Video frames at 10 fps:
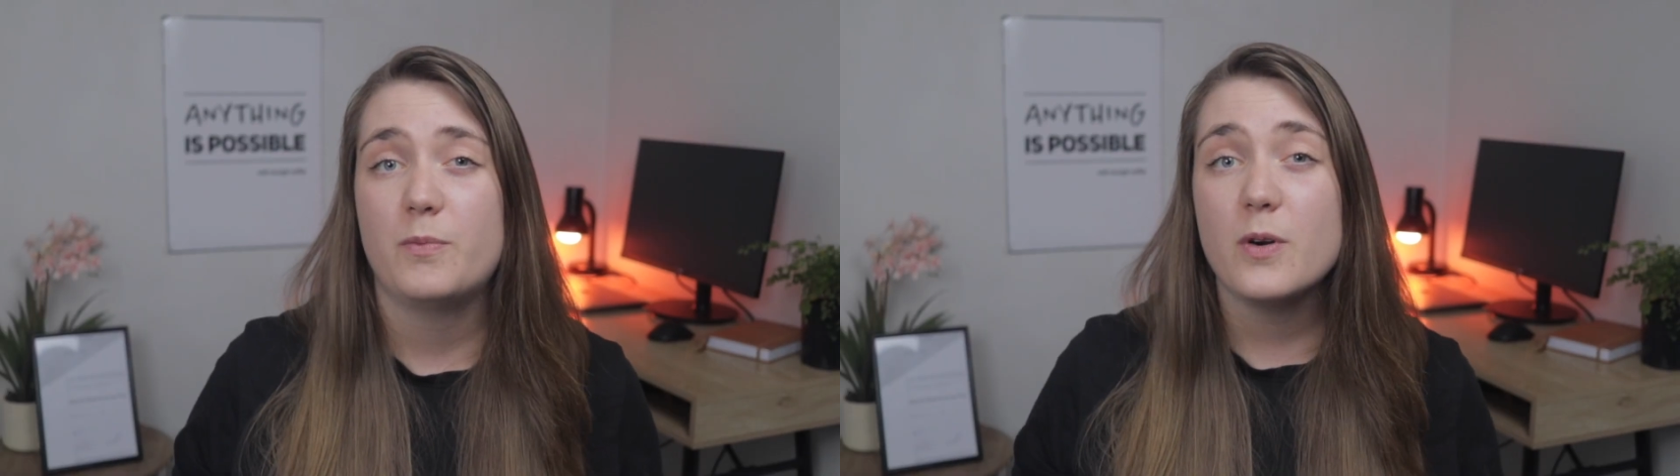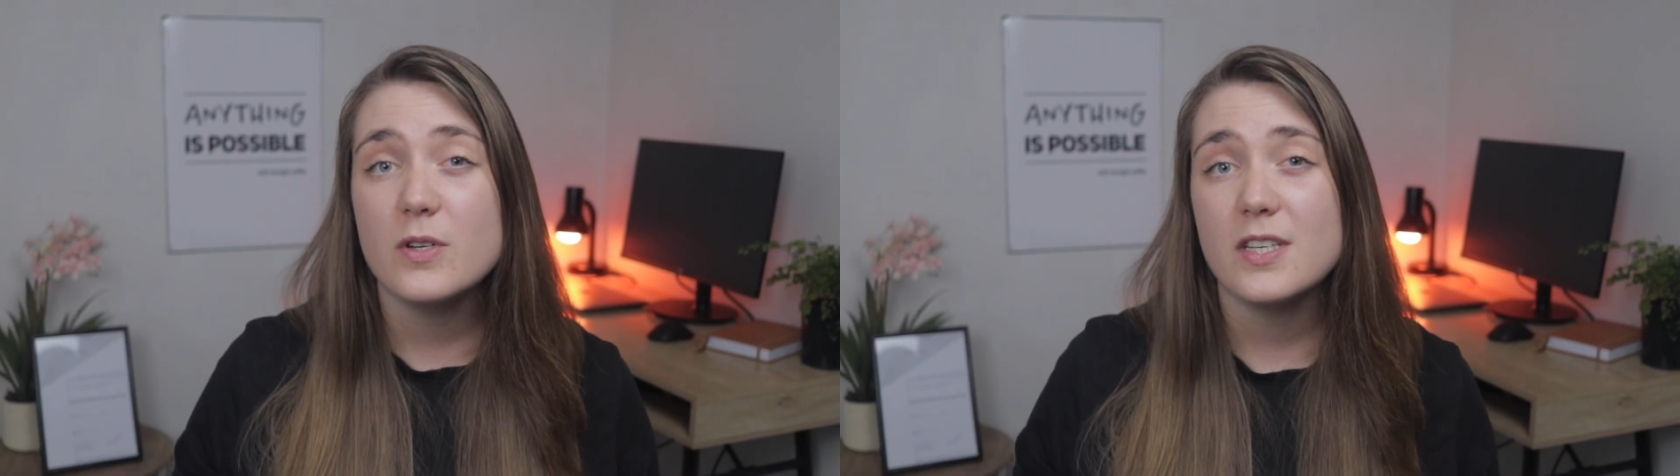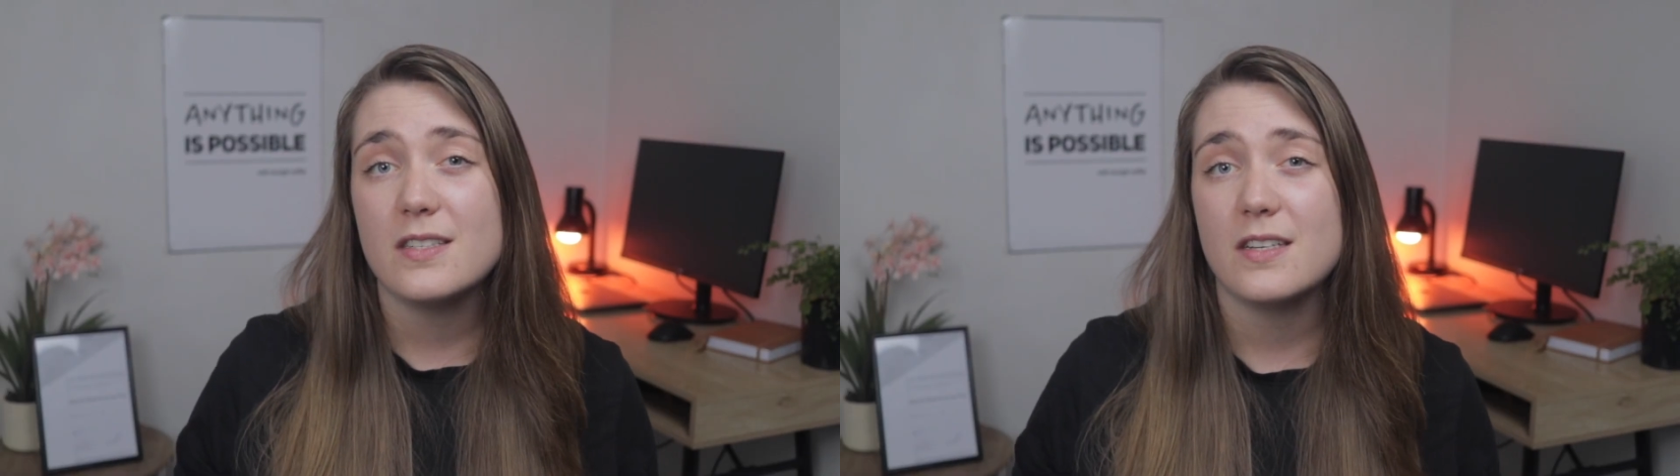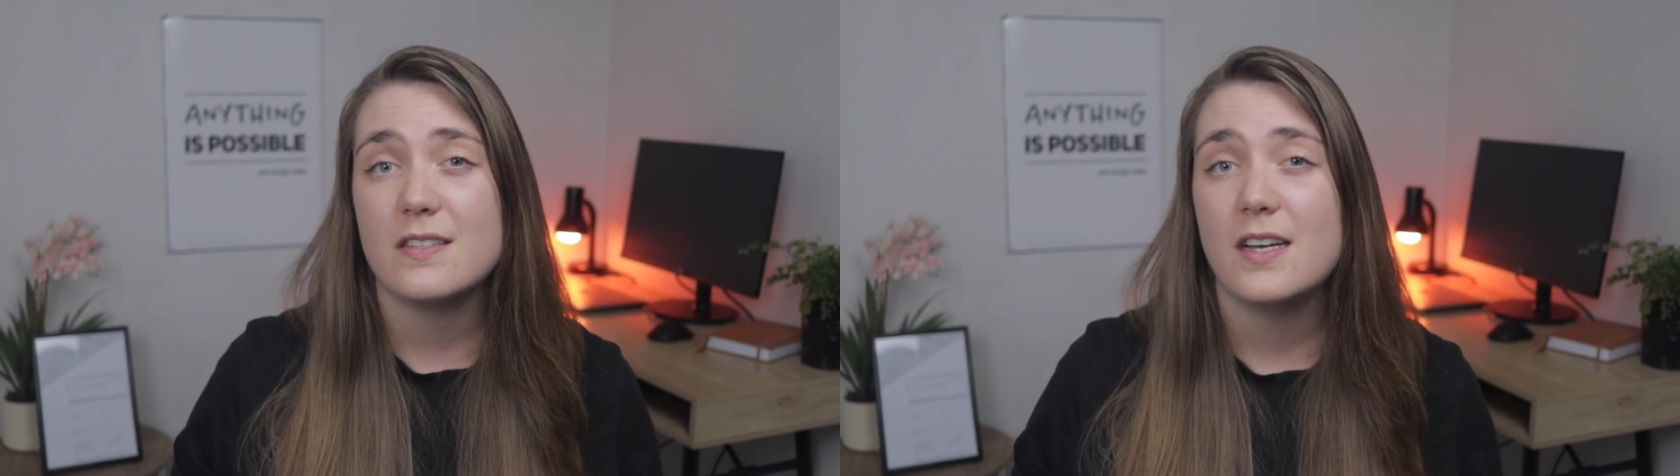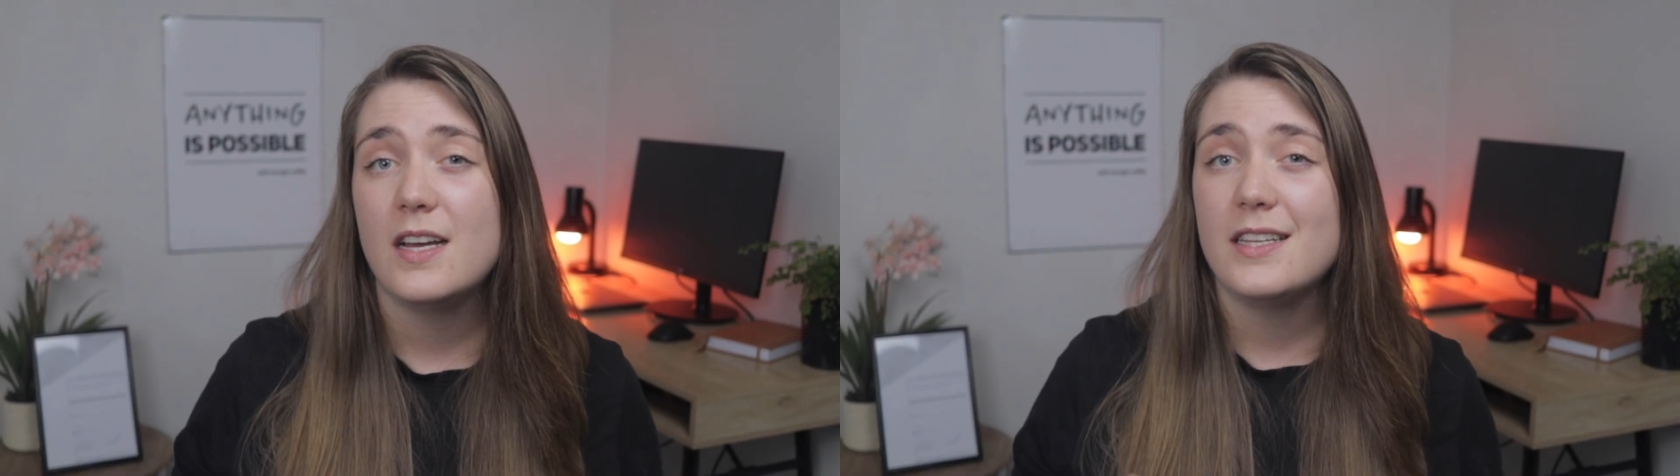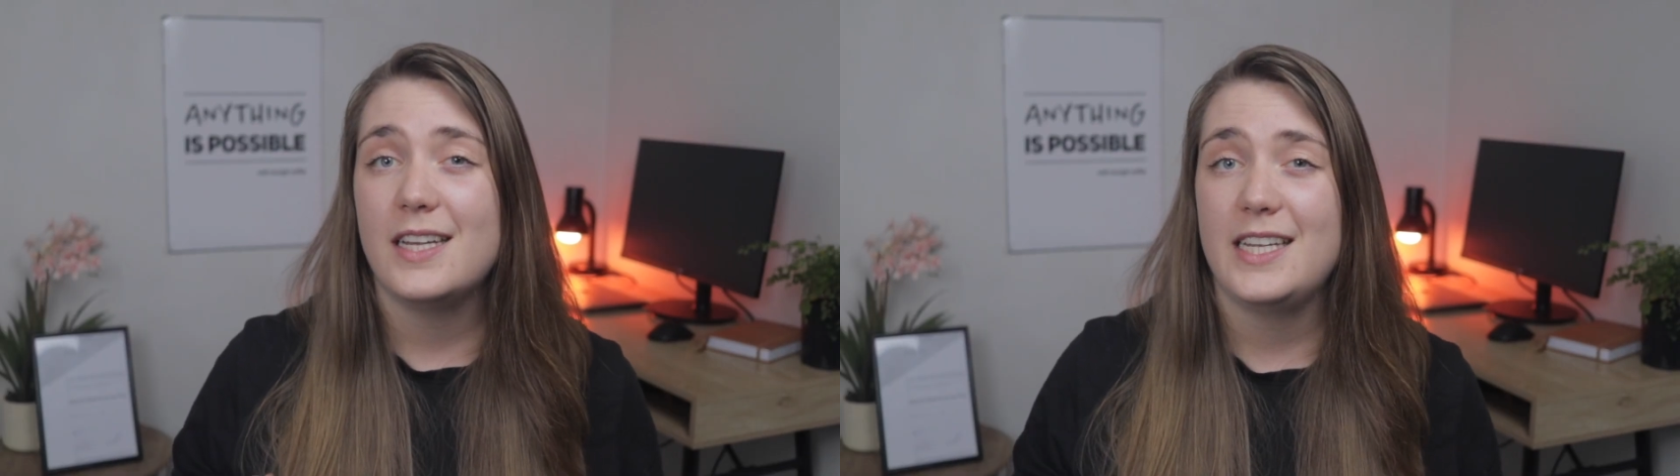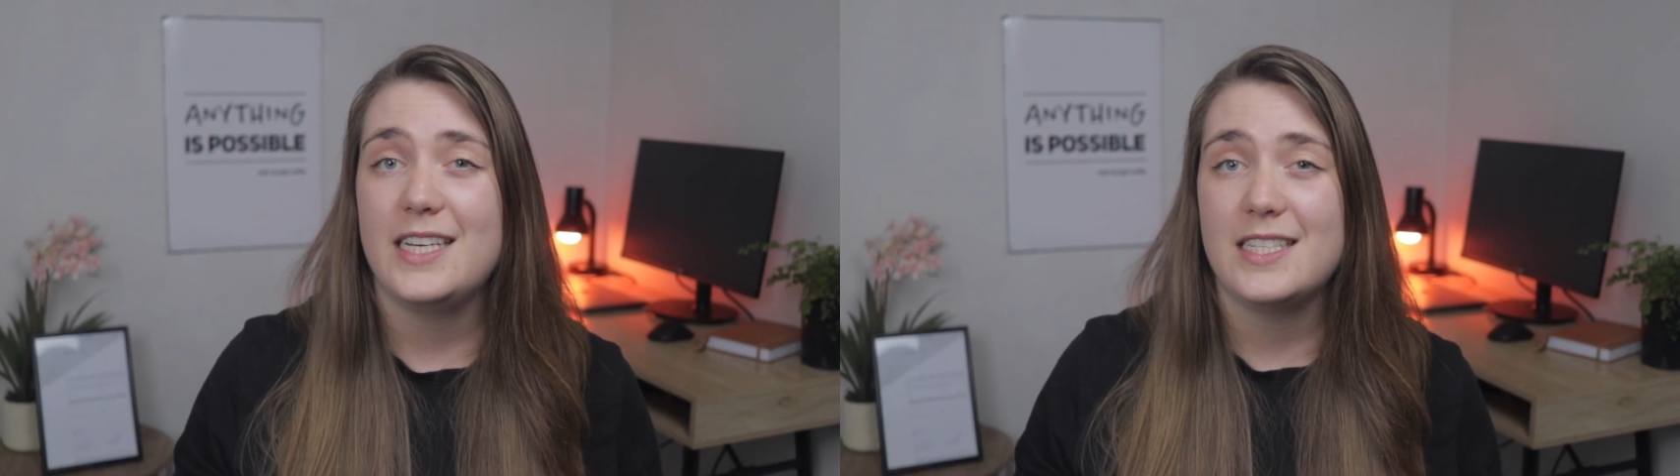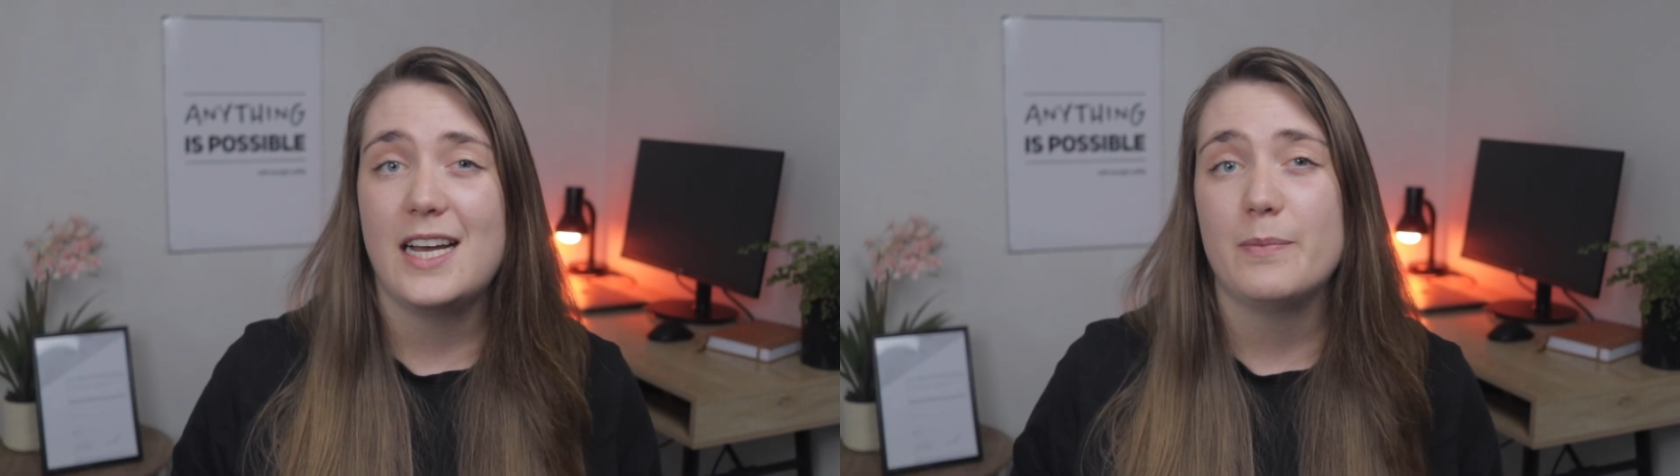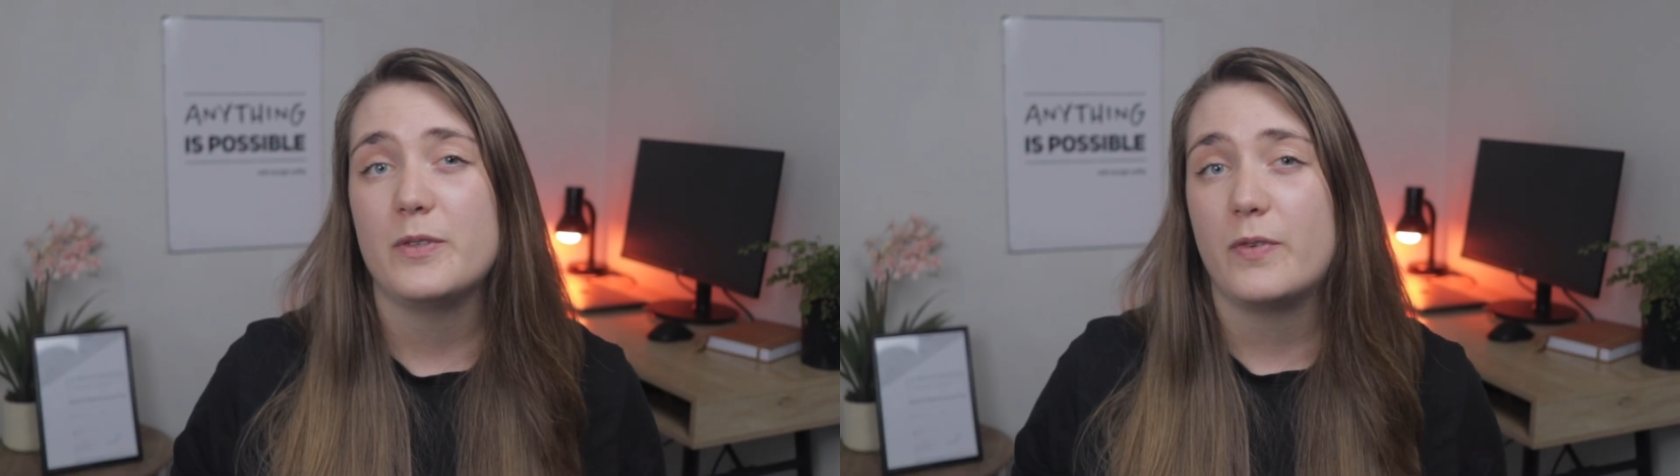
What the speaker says: processes that exams